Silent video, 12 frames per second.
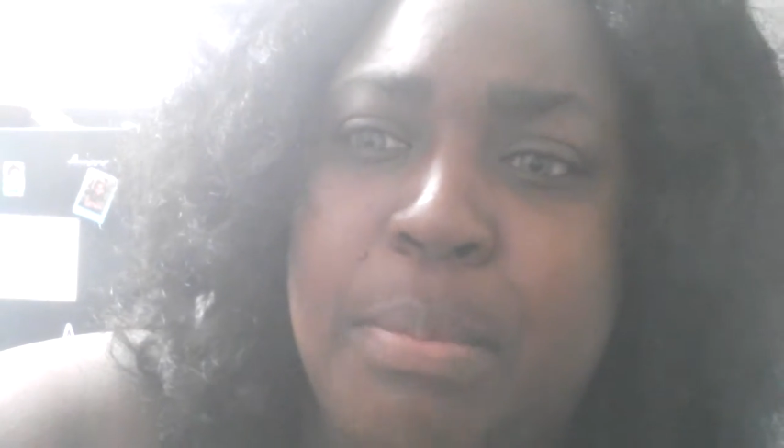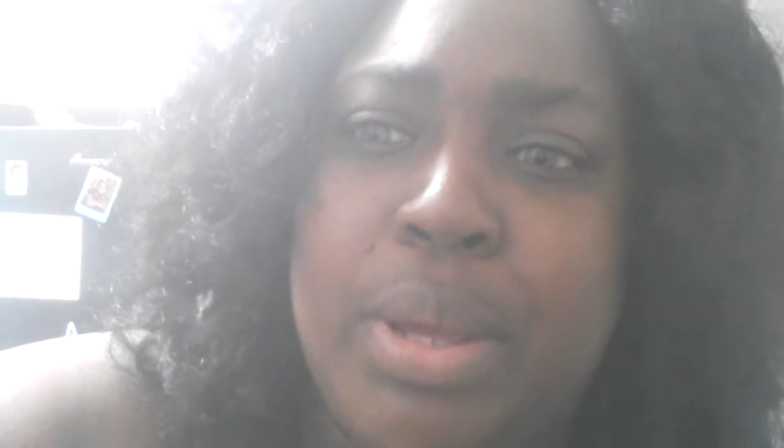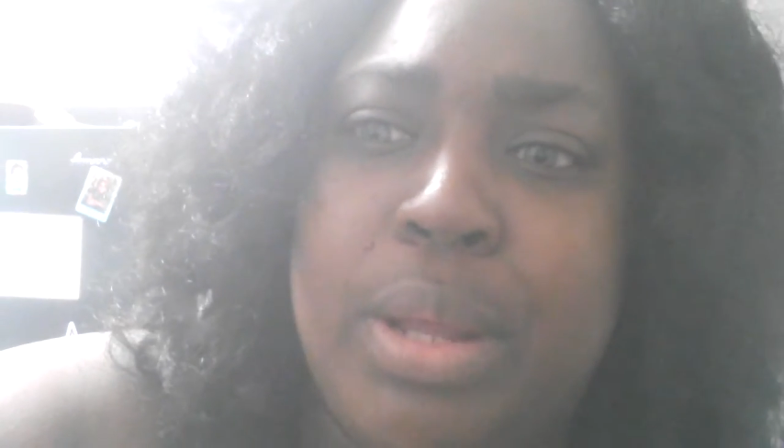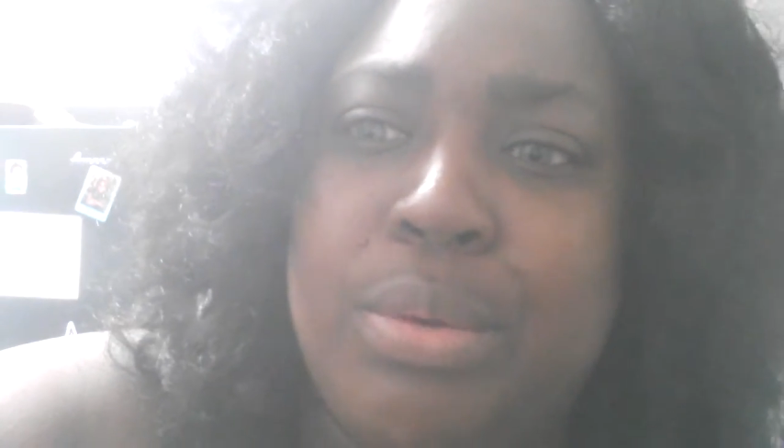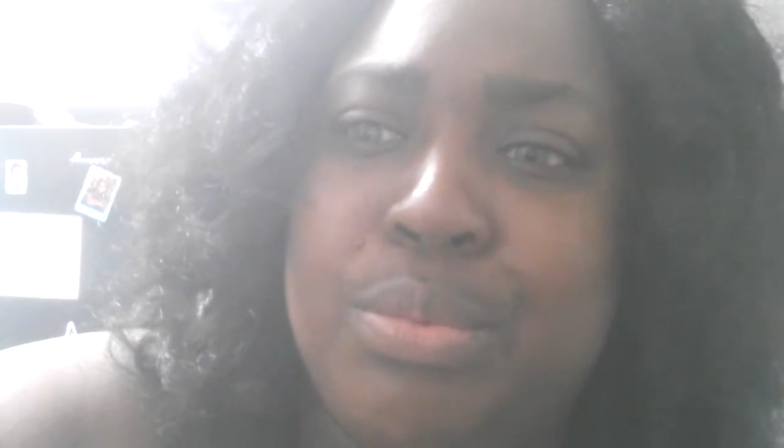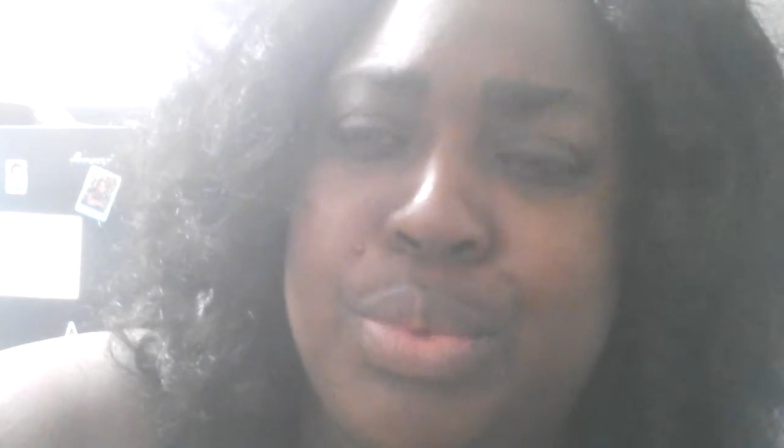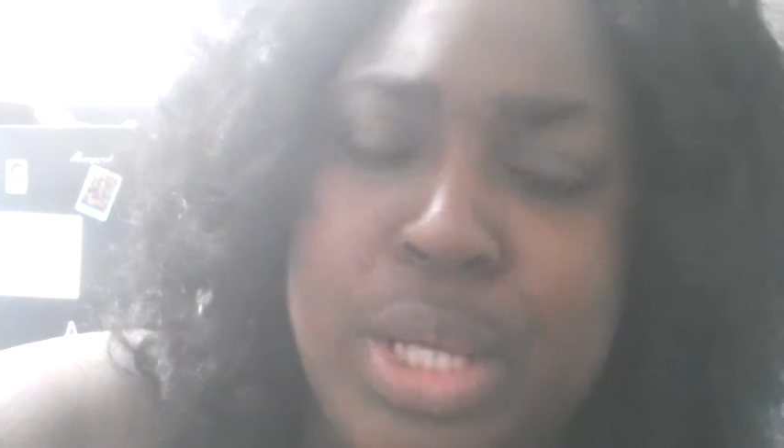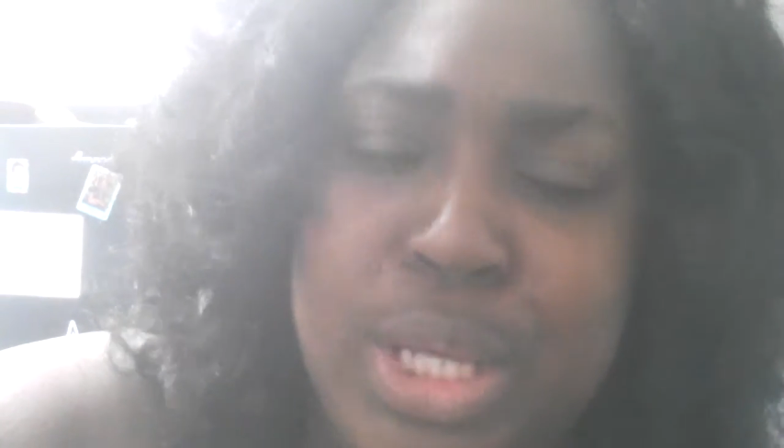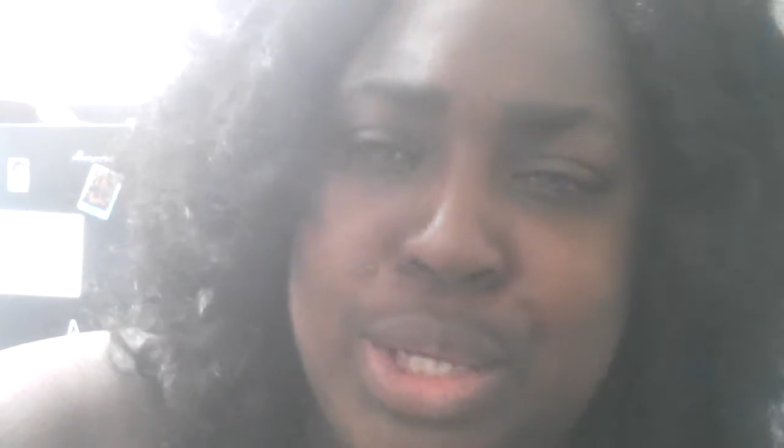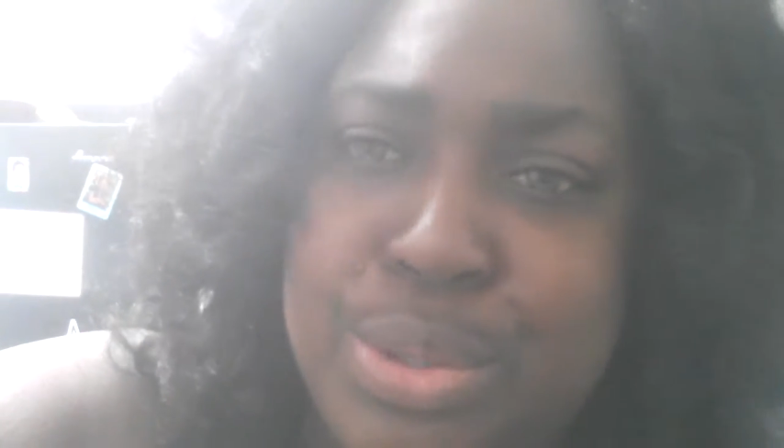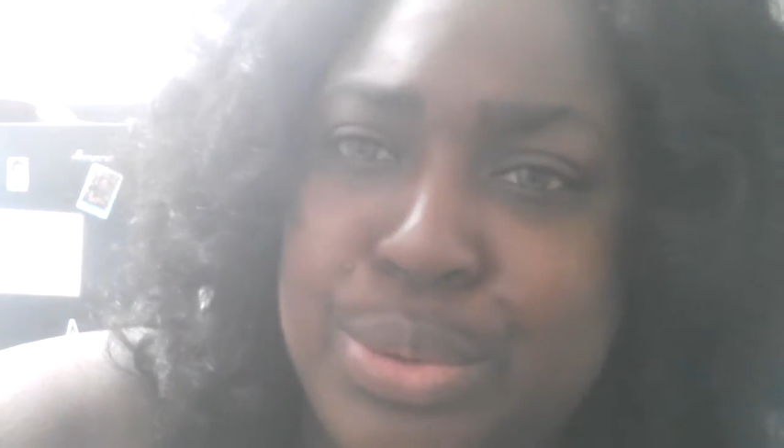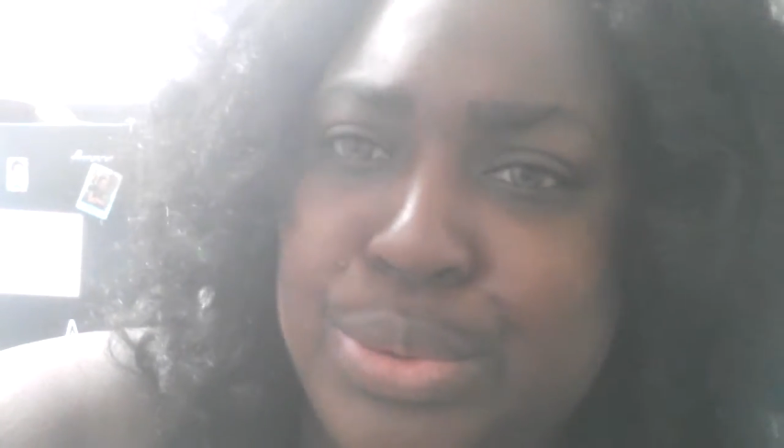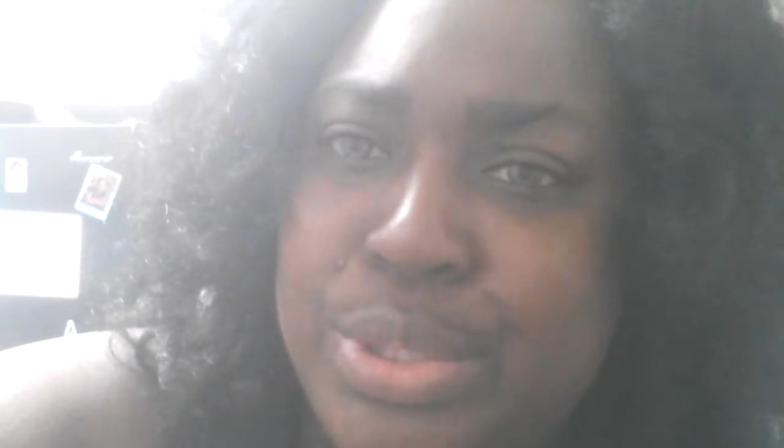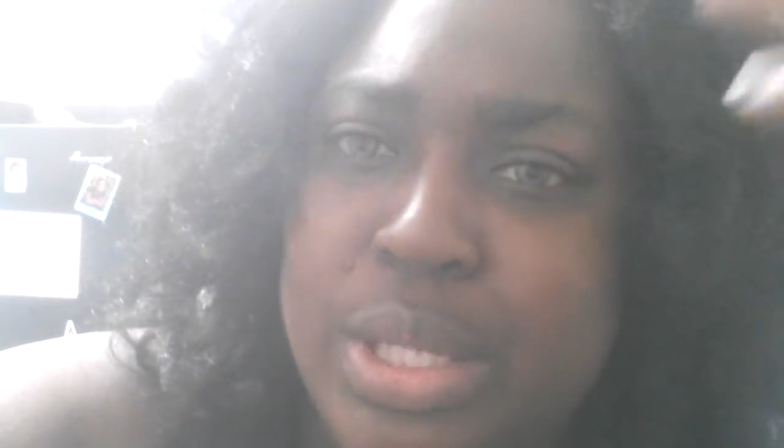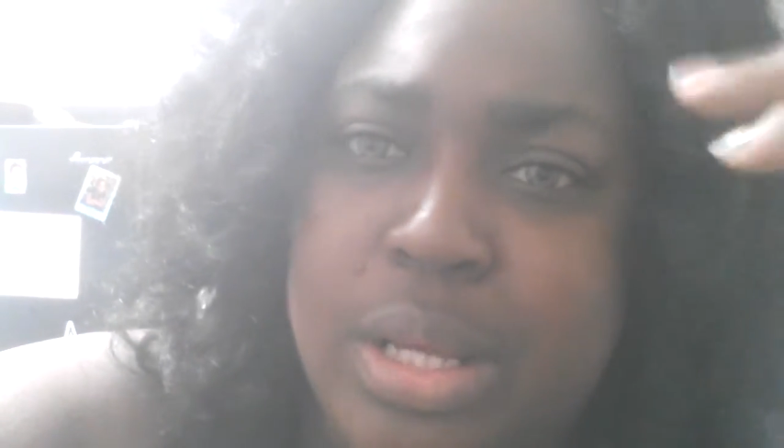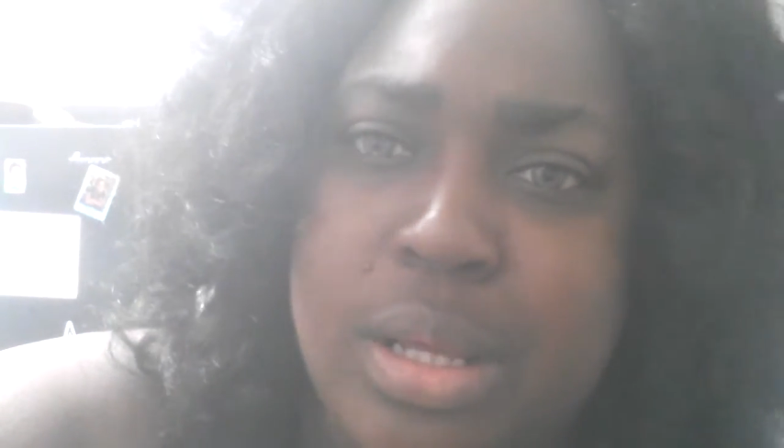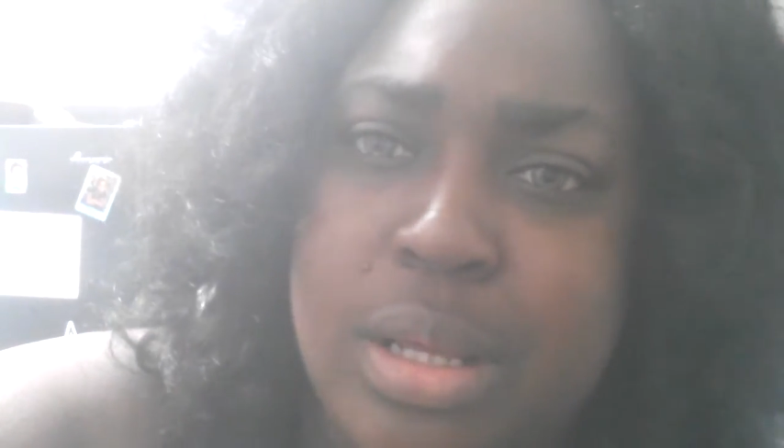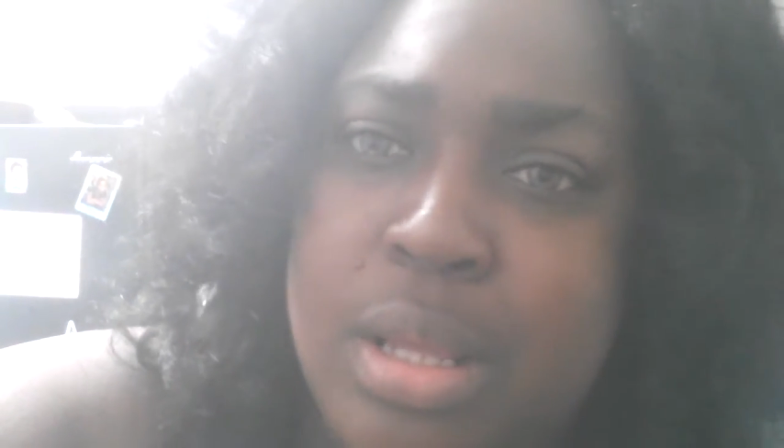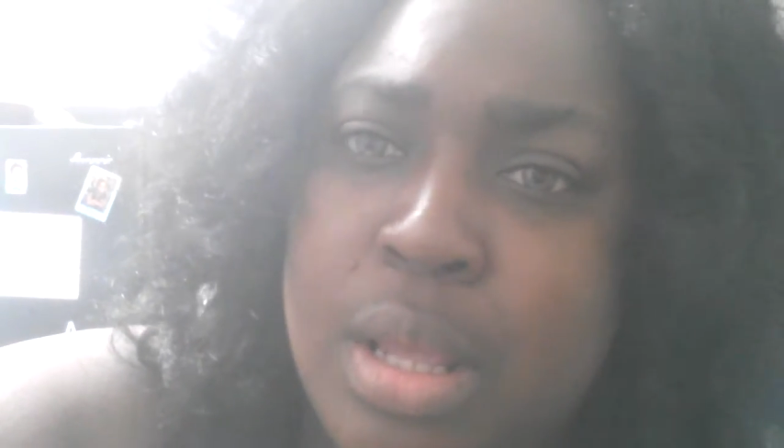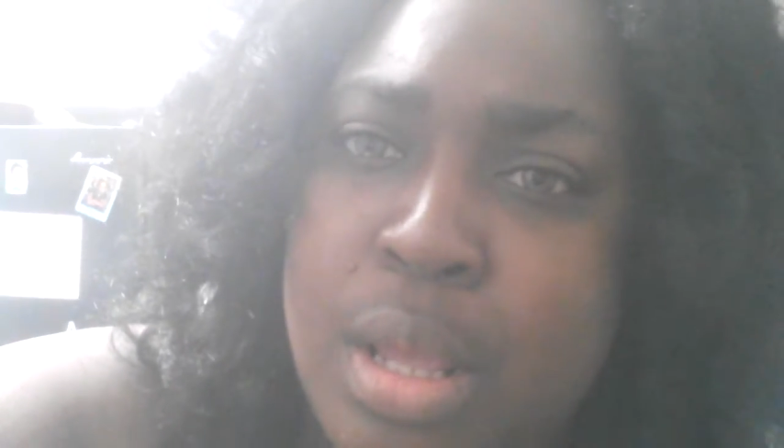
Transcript: but he used the